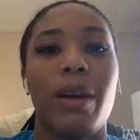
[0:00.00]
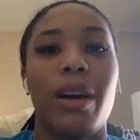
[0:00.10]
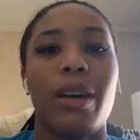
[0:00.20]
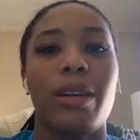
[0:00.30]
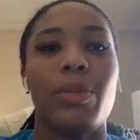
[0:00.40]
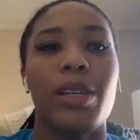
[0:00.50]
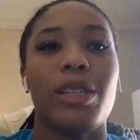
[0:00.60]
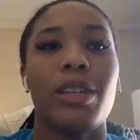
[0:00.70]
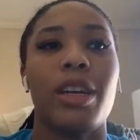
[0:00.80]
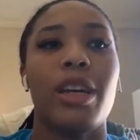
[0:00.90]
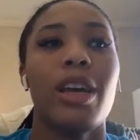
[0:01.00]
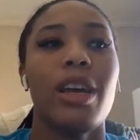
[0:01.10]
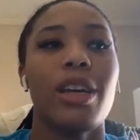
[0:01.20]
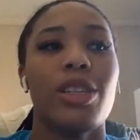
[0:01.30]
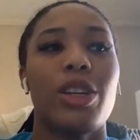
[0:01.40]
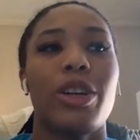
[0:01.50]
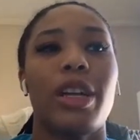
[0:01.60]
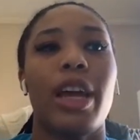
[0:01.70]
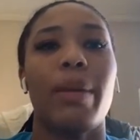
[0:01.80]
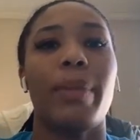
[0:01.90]
especially
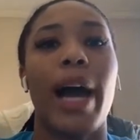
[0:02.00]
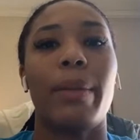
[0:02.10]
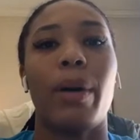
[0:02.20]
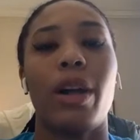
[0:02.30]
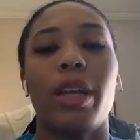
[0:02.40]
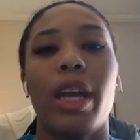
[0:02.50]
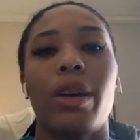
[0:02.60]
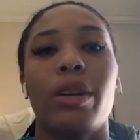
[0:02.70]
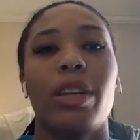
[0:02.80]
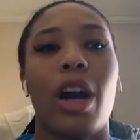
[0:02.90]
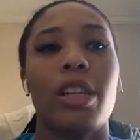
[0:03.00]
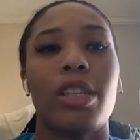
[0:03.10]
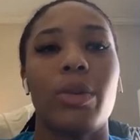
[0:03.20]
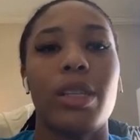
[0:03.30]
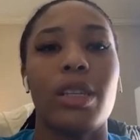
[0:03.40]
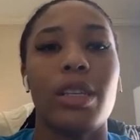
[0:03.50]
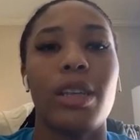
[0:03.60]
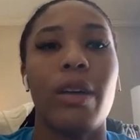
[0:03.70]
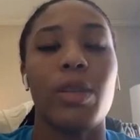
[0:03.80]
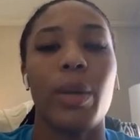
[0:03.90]
concerning like blackballing or the consequences
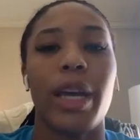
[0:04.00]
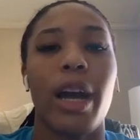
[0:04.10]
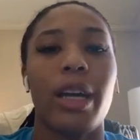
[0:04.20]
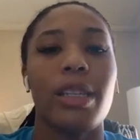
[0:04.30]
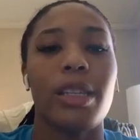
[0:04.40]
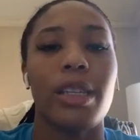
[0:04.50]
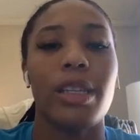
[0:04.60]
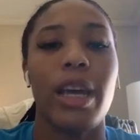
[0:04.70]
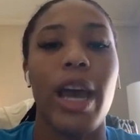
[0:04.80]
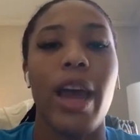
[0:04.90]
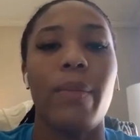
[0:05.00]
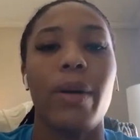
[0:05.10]
of speaking out against NCAA.